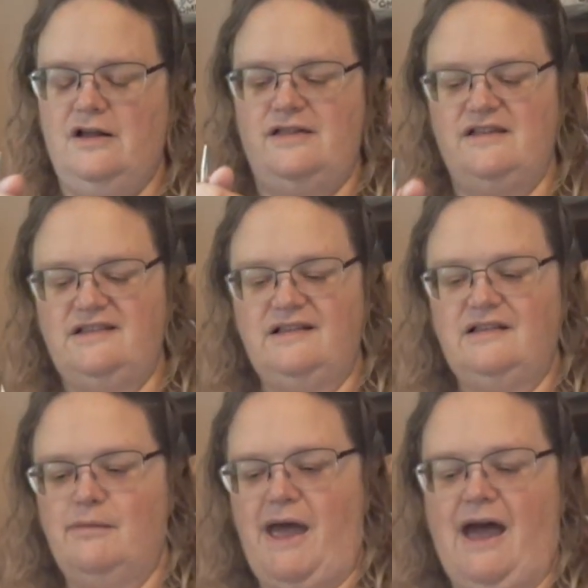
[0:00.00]
This is
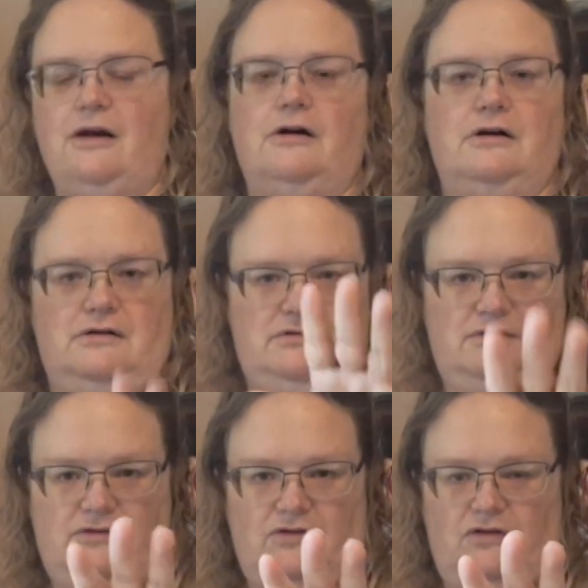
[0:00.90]
the pattern.
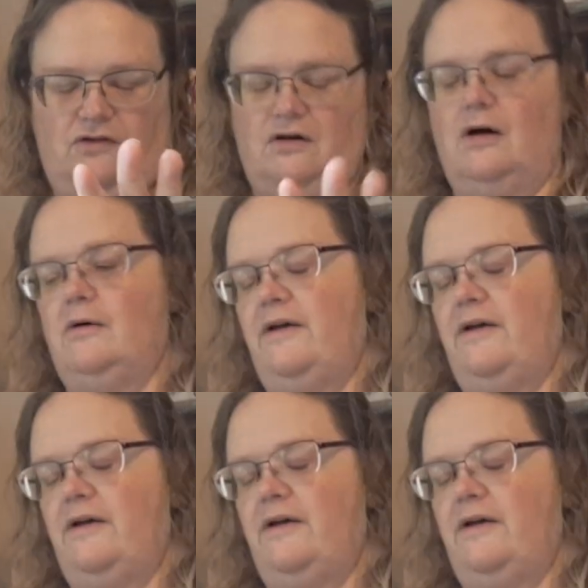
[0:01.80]
So